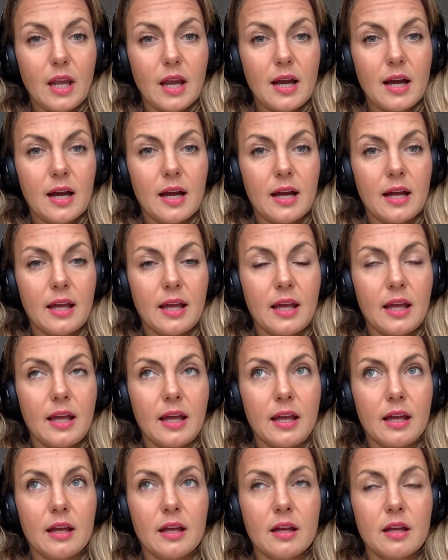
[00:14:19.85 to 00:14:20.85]

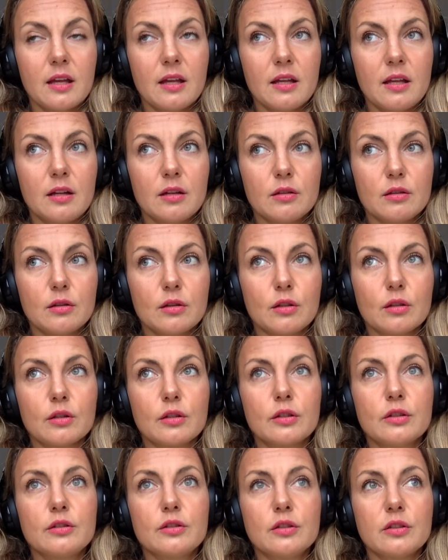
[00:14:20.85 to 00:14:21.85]
I
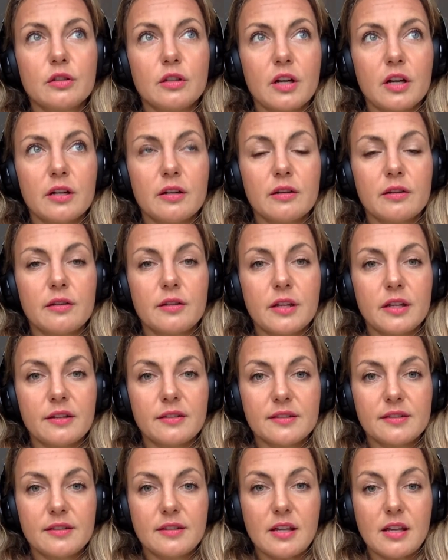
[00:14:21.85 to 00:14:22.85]
learned a lot of
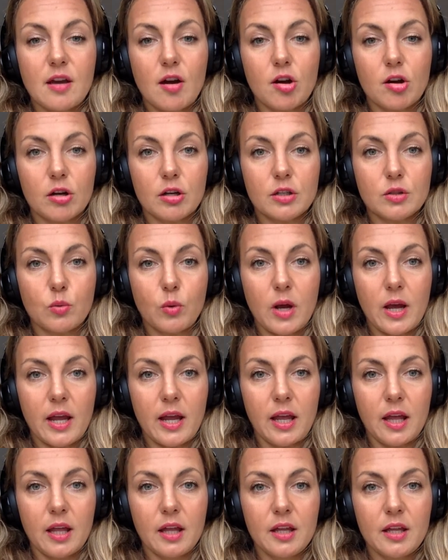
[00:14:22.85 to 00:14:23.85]
things the hard
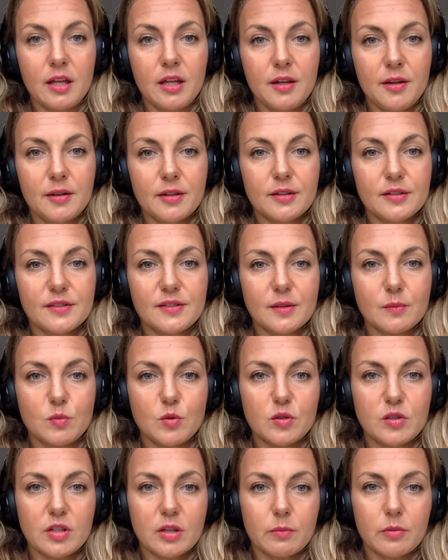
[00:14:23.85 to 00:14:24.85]
way because I'm
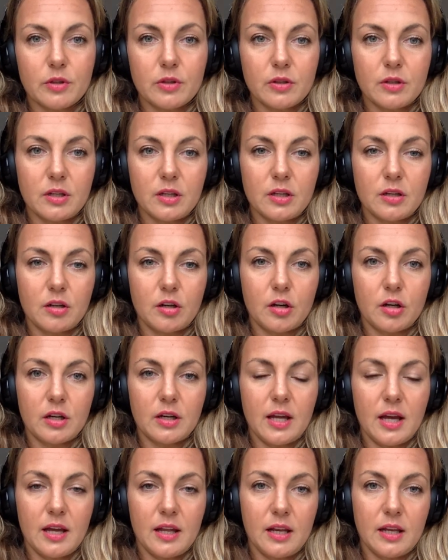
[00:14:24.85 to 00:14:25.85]
stubborn and
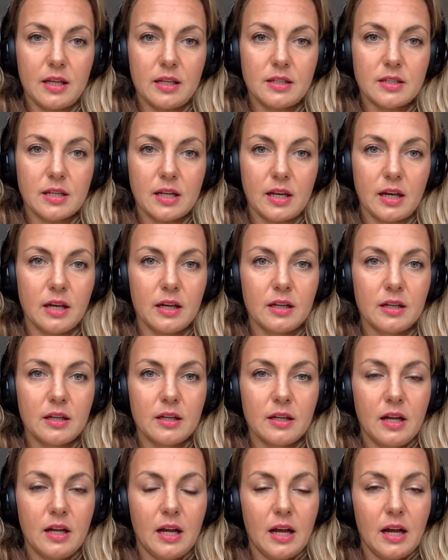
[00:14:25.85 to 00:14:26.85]
hard-headed, and
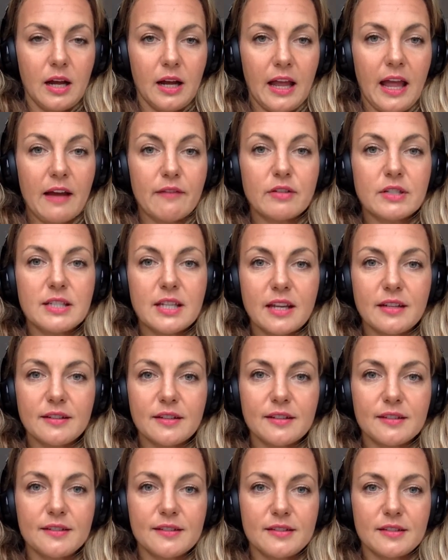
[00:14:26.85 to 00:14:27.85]
I have a
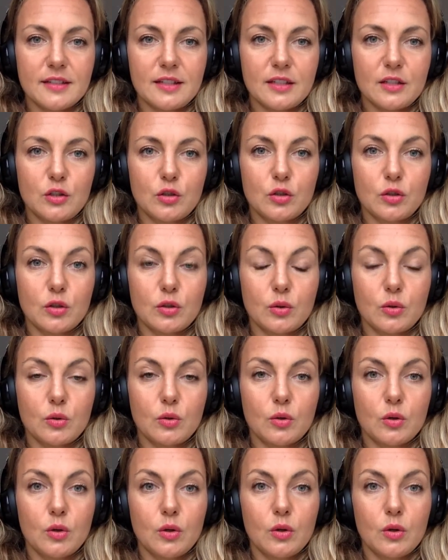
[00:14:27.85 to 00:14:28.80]
tendency to